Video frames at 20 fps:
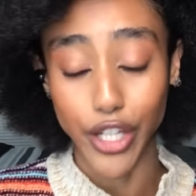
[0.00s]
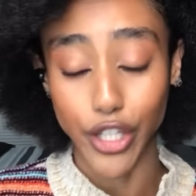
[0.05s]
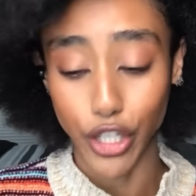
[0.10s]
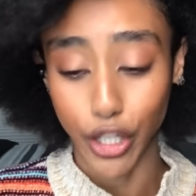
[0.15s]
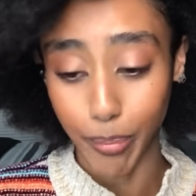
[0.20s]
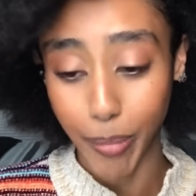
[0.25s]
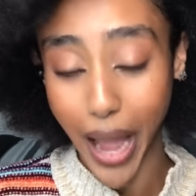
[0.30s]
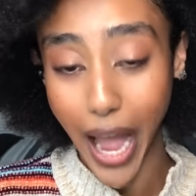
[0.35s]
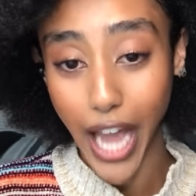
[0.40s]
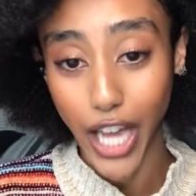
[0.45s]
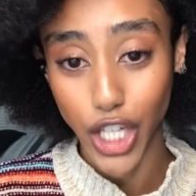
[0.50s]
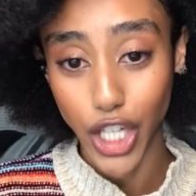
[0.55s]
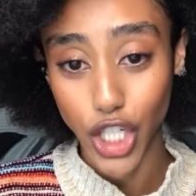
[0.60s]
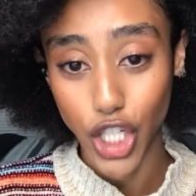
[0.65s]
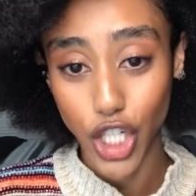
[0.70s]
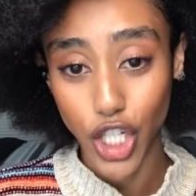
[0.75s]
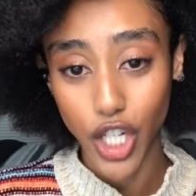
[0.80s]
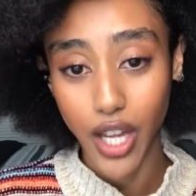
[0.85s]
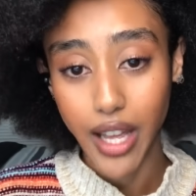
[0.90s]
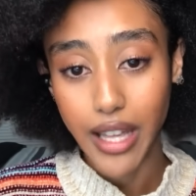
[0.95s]
your
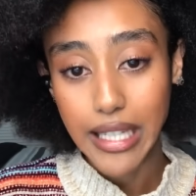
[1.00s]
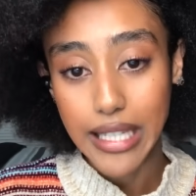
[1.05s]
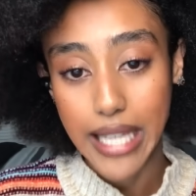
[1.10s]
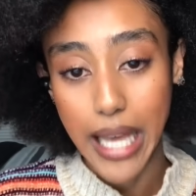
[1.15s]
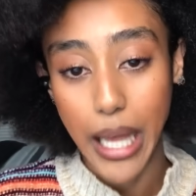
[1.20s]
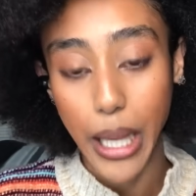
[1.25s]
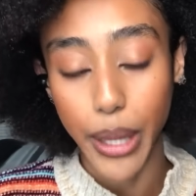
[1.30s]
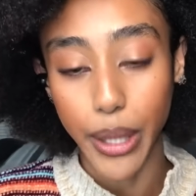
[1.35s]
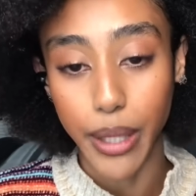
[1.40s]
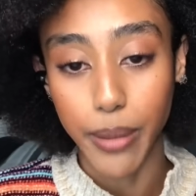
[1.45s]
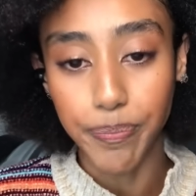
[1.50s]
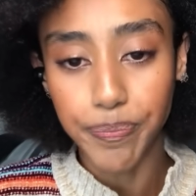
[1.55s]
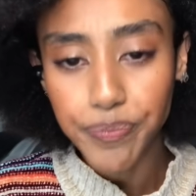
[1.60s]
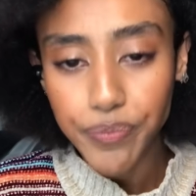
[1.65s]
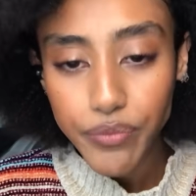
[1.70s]
match, tell them,